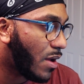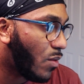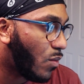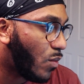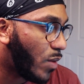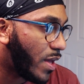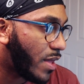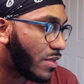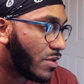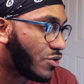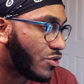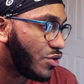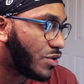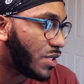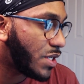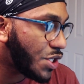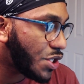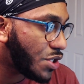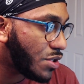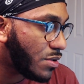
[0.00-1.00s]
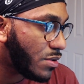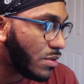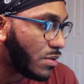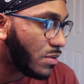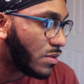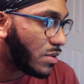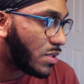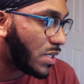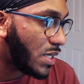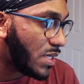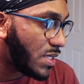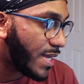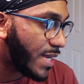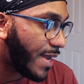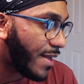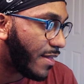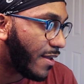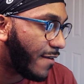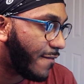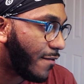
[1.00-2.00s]
with traditional
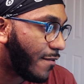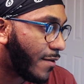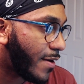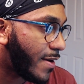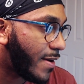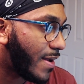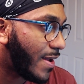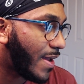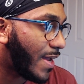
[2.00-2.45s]
detailing for an